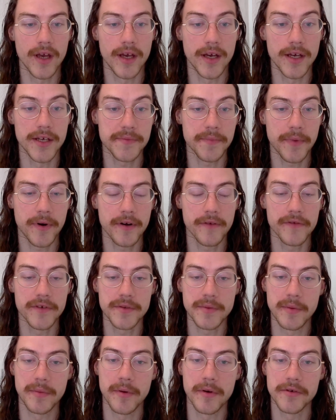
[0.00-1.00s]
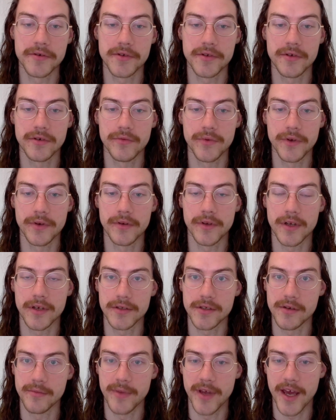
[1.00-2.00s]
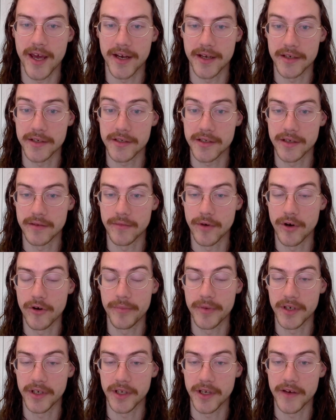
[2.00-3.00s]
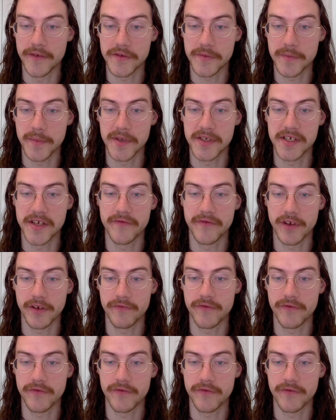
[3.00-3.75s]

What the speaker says: As part of this proposal, we will also be adding some OpenGov specific